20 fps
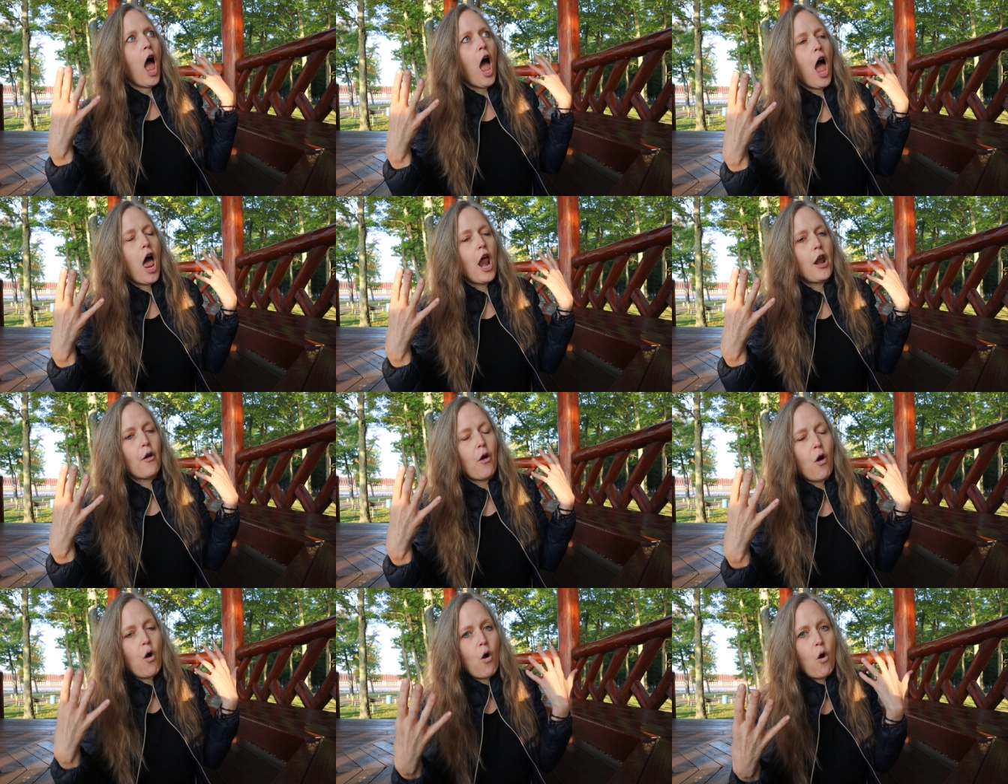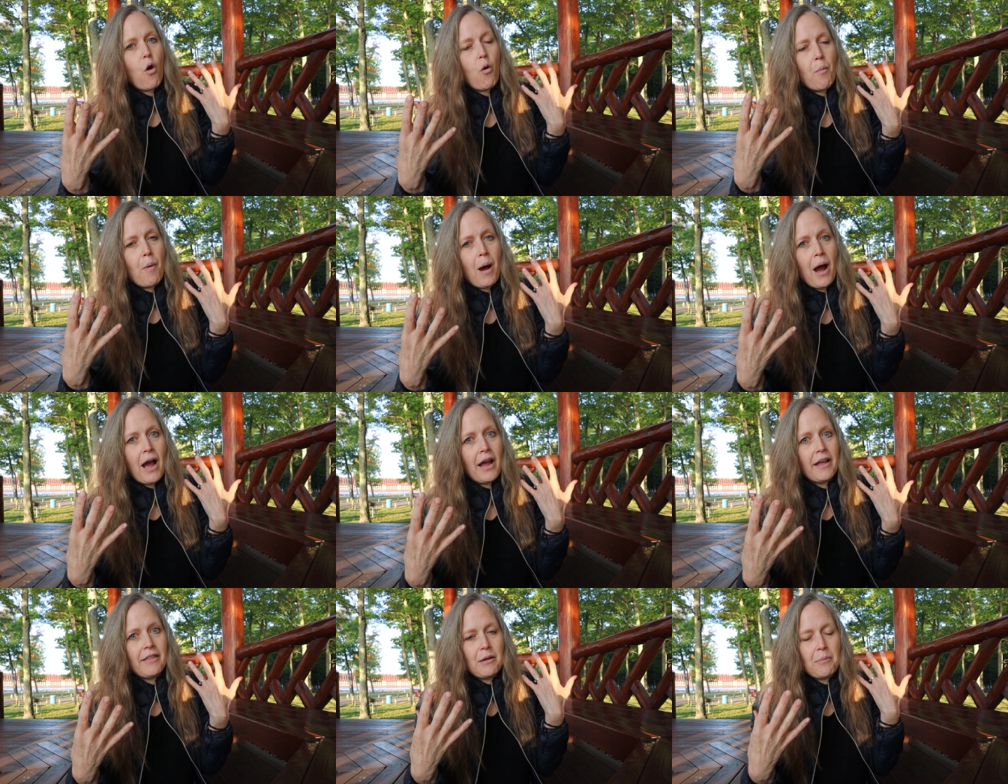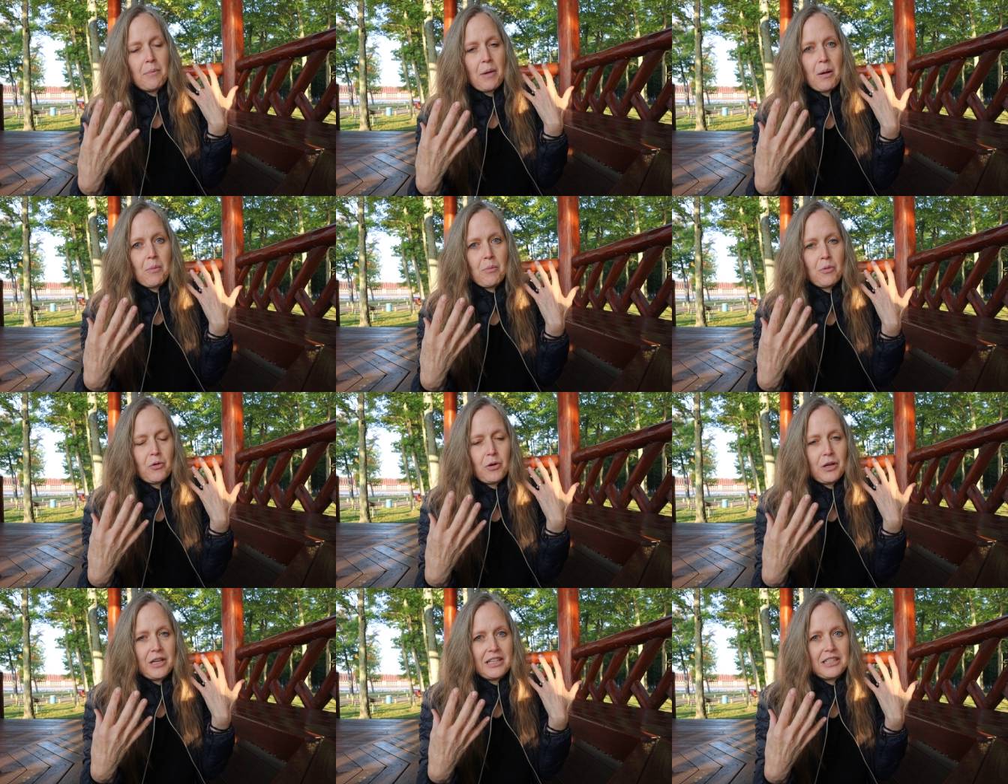And oh my, the
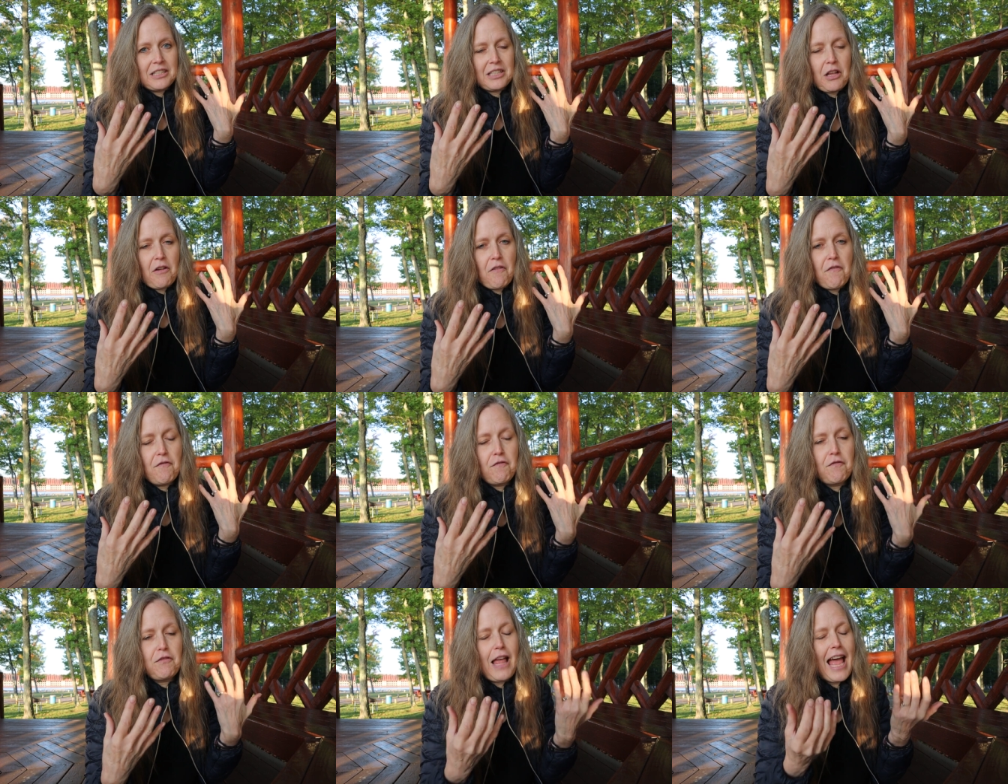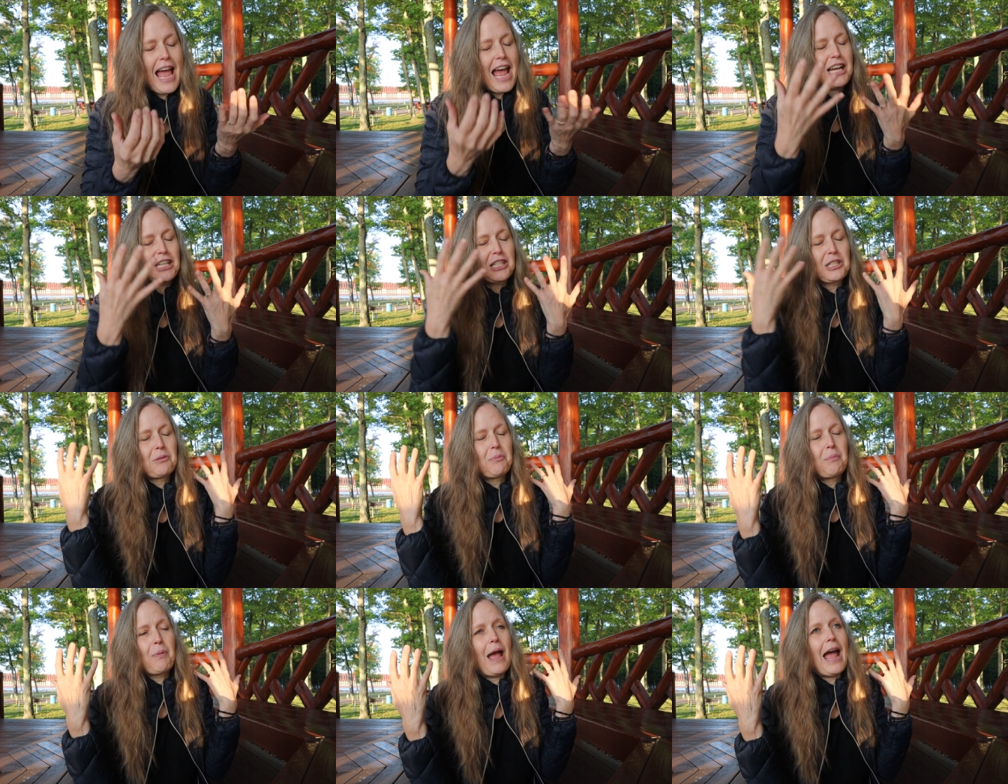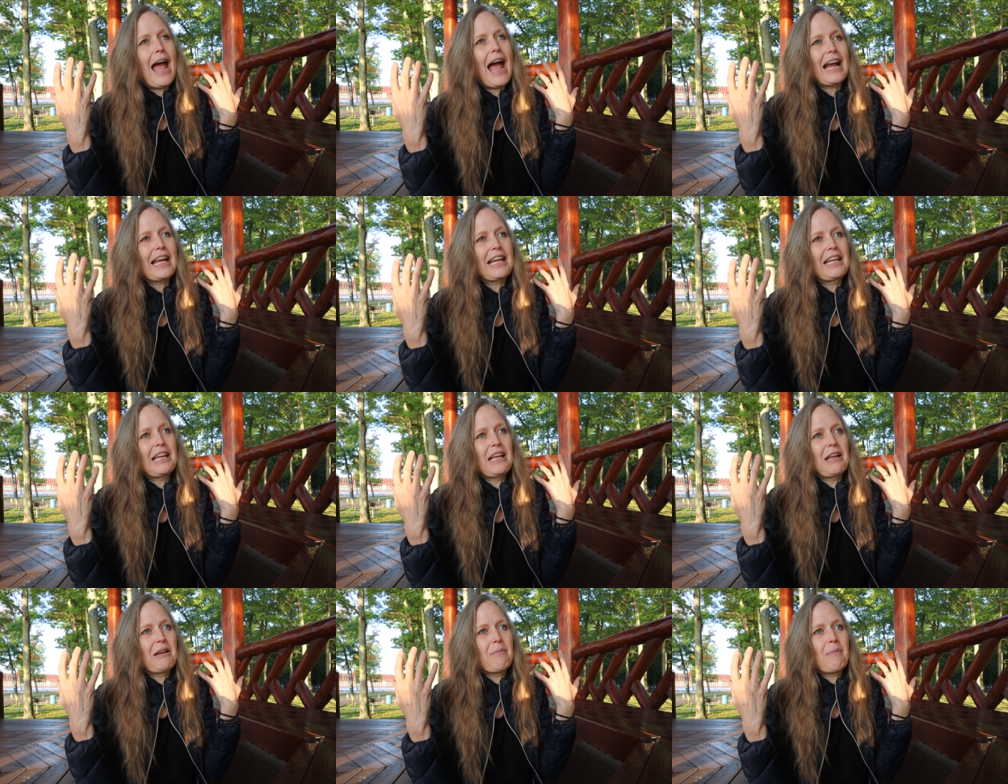memories flash
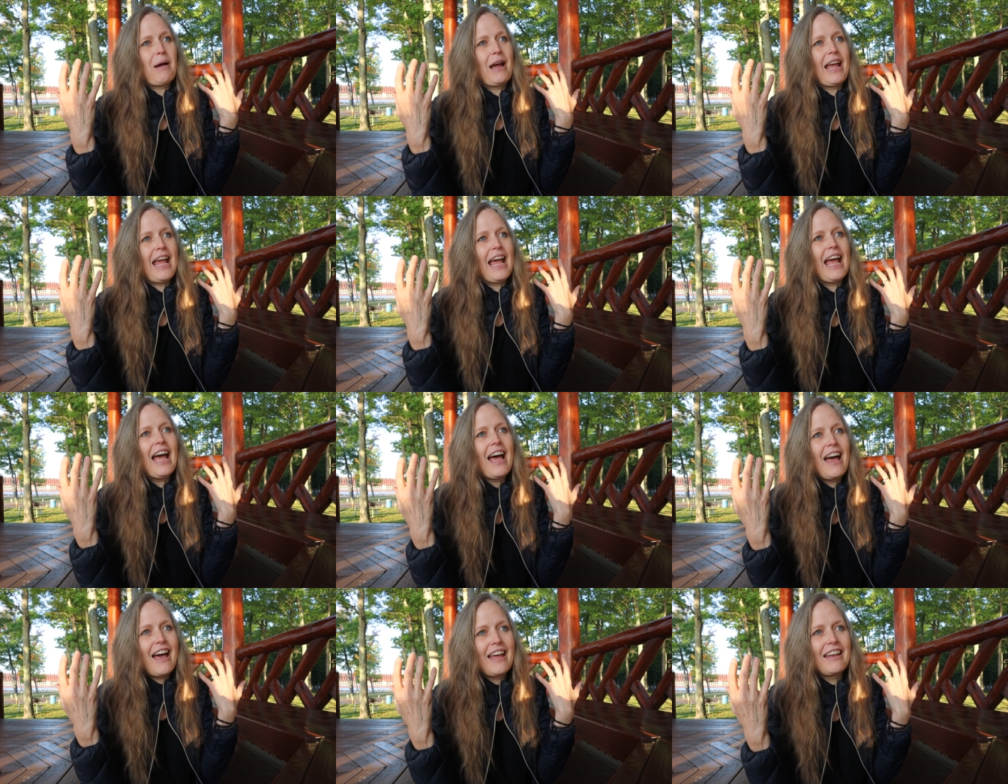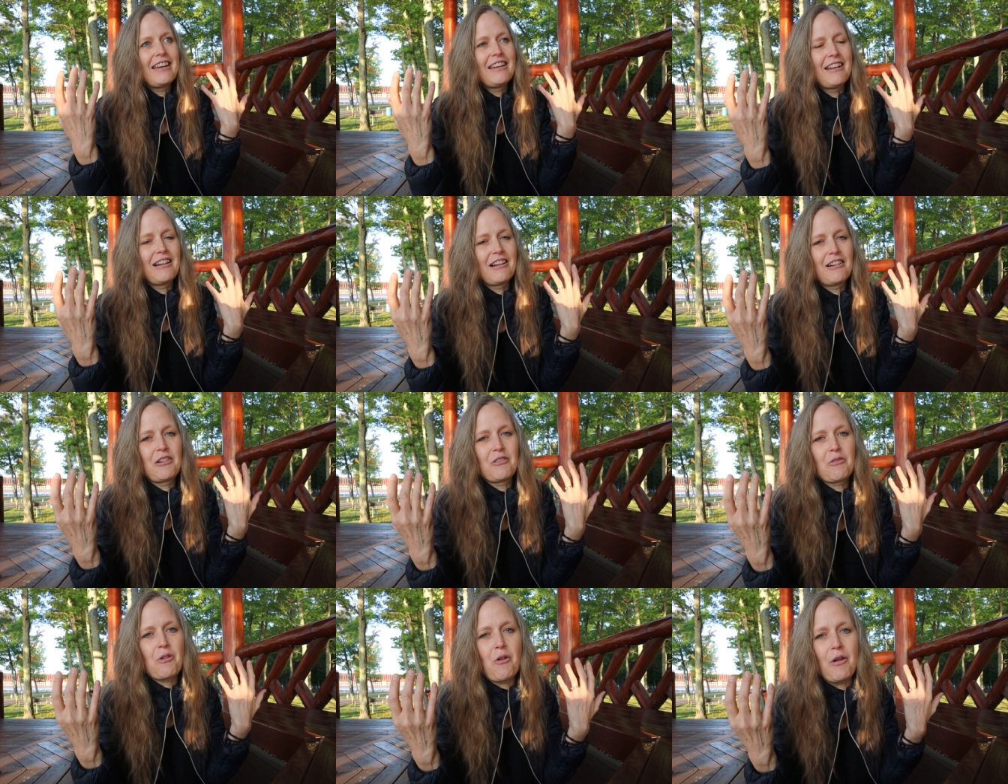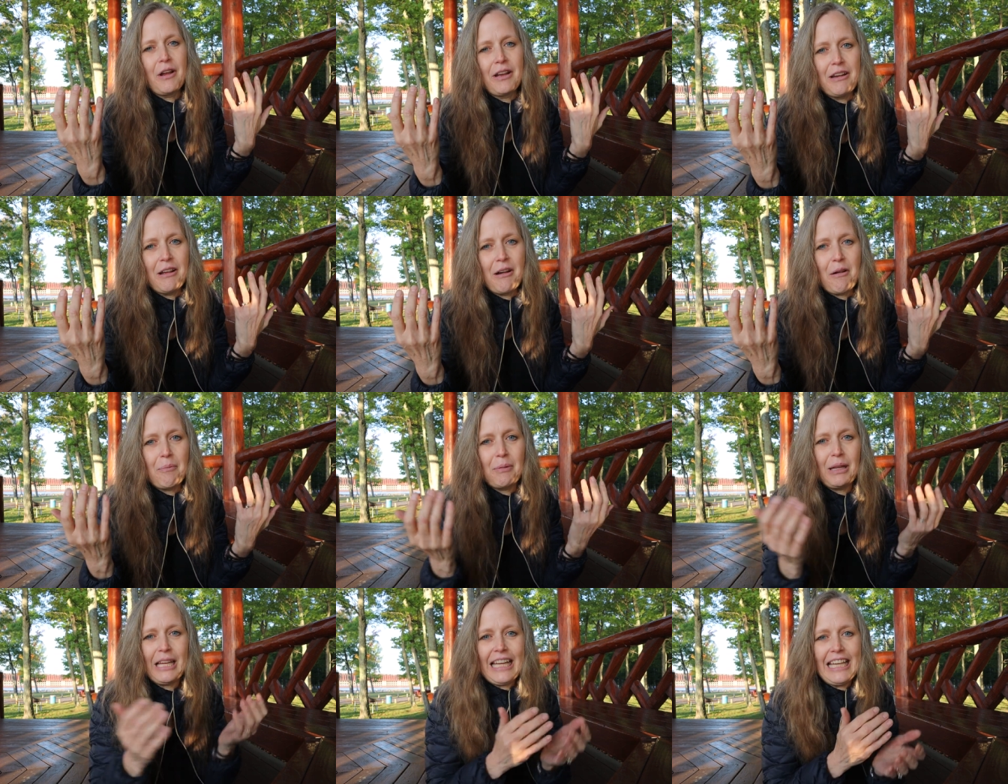back in my head growing
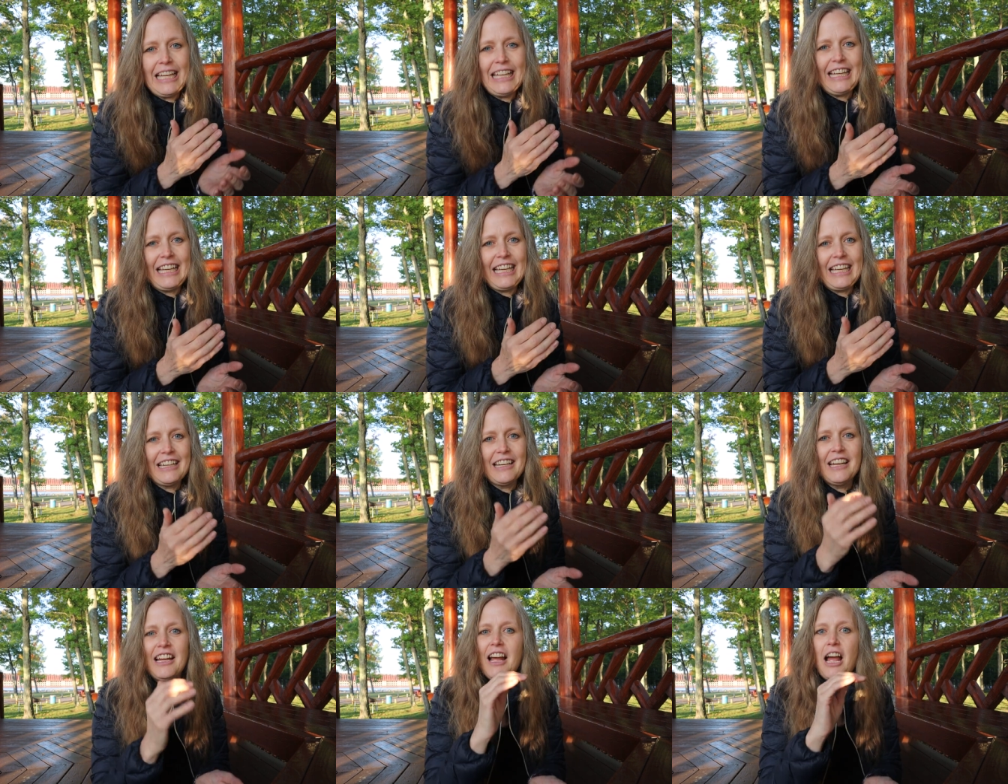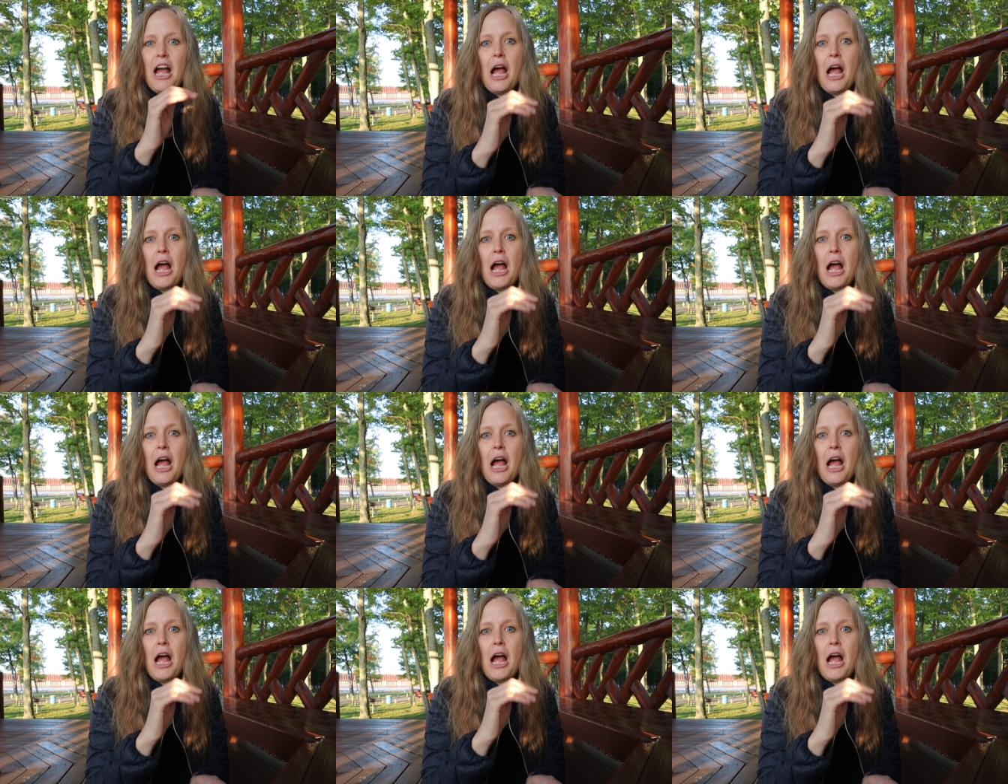up eating